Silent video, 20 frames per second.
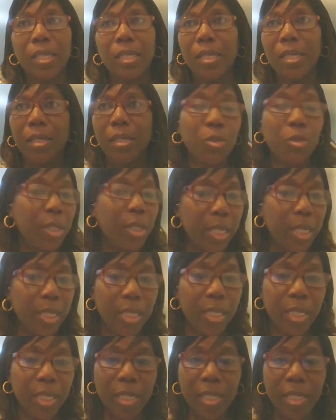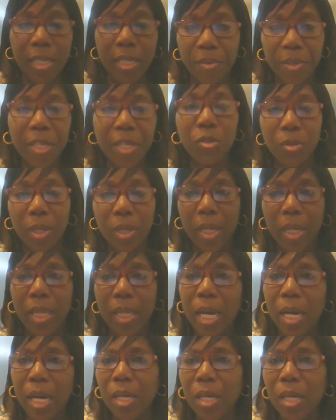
utilities, everything together